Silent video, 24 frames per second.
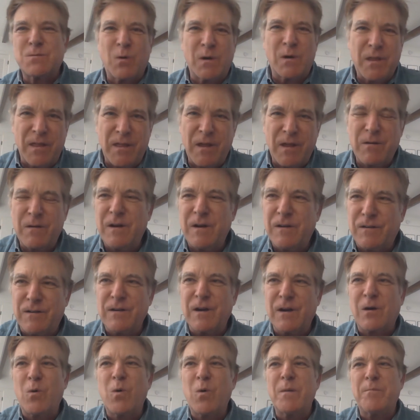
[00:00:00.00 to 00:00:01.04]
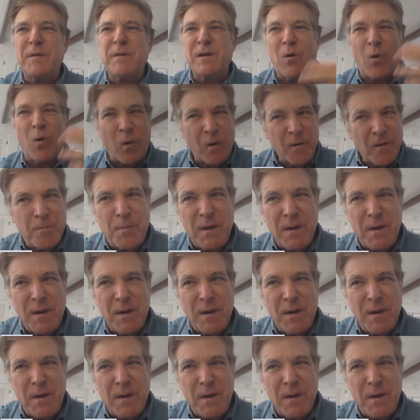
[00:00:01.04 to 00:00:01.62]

whether it's the equipment or the